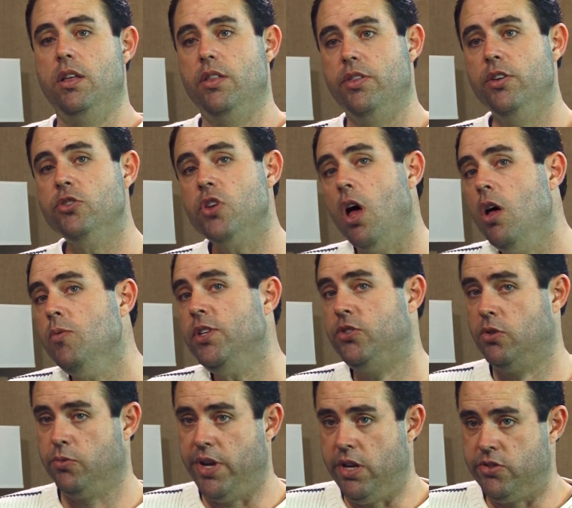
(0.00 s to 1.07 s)
There's always
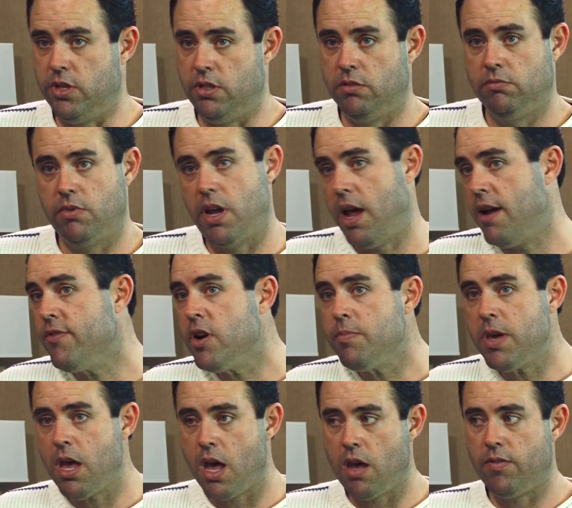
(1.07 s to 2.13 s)
a reason. Every
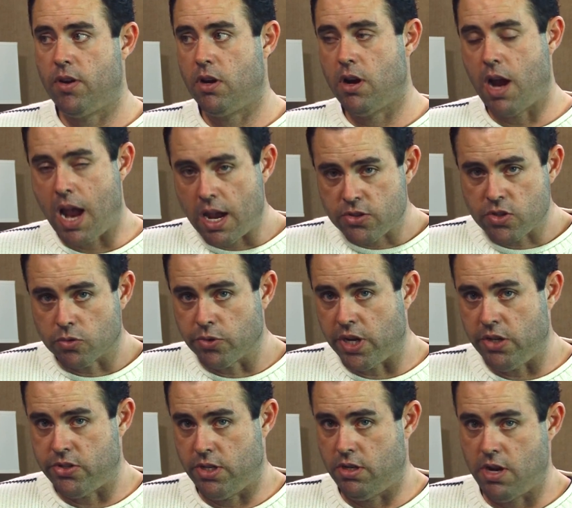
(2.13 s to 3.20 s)
behavior has a
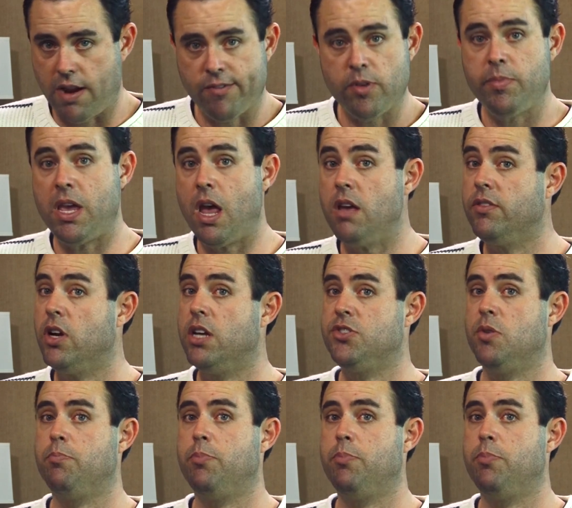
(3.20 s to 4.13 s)
reason. Every behavior has a